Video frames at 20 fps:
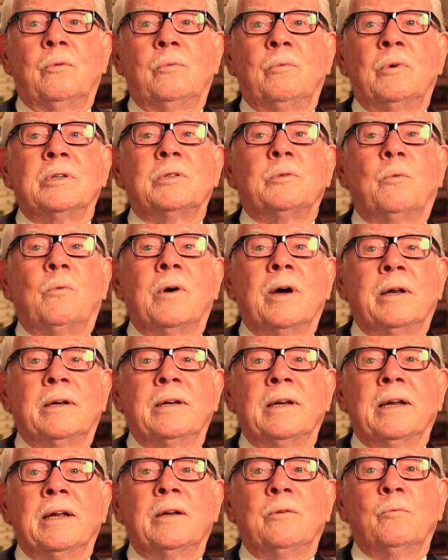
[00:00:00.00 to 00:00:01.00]
was
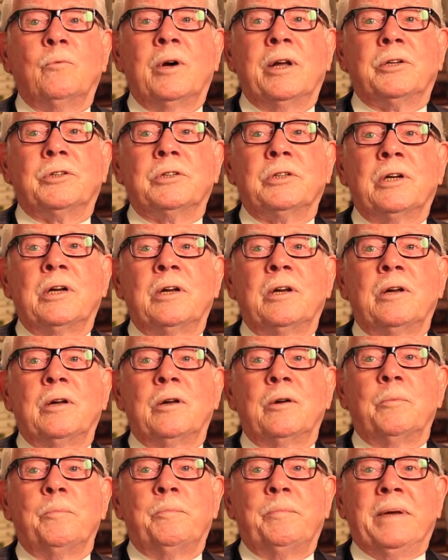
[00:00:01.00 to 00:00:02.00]
one in which
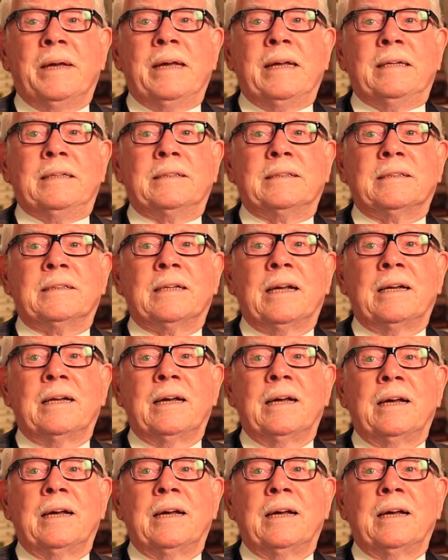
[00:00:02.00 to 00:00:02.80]
peace